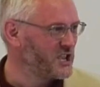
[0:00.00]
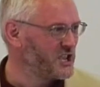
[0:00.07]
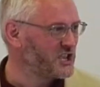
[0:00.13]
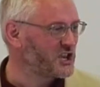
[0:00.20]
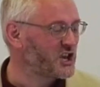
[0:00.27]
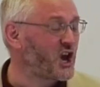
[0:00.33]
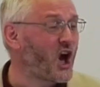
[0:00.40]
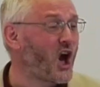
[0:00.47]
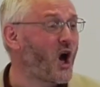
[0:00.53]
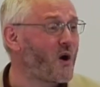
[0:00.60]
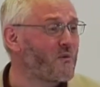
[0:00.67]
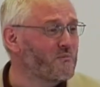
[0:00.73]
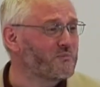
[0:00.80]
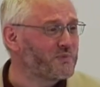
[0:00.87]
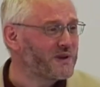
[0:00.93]
it
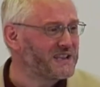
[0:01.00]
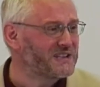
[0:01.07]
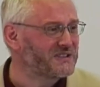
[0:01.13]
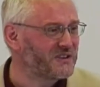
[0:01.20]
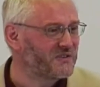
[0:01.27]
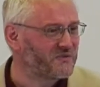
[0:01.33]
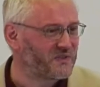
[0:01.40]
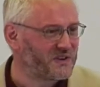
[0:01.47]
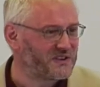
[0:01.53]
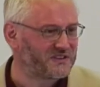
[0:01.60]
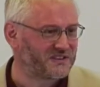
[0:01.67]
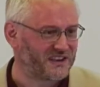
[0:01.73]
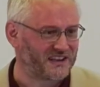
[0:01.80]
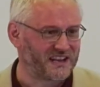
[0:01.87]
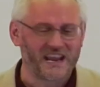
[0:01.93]
can't be
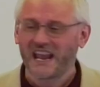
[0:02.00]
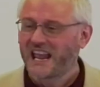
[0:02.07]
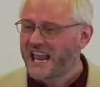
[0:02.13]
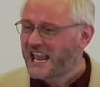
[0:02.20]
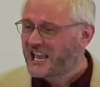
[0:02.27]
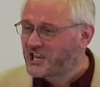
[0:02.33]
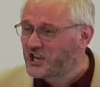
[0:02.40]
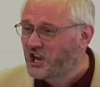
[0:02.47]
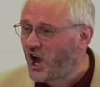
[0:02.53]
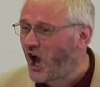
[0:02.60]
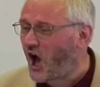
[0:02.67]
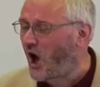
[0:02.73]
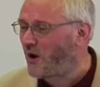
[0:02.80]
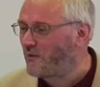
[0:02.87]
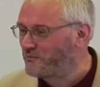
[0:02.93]
defeated, it
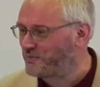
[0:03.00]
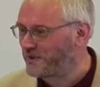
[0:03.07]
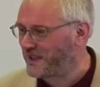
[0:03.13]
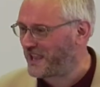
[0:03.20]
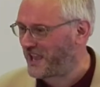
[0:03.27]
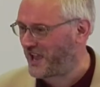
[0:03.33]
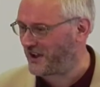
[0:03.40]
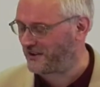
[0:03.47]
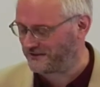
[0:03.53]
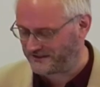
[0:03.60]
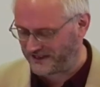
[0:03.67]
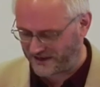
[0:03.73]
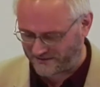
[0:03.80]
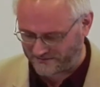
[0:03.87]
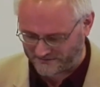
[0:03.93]
can't be held
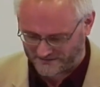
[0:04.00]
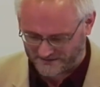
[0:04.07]
down.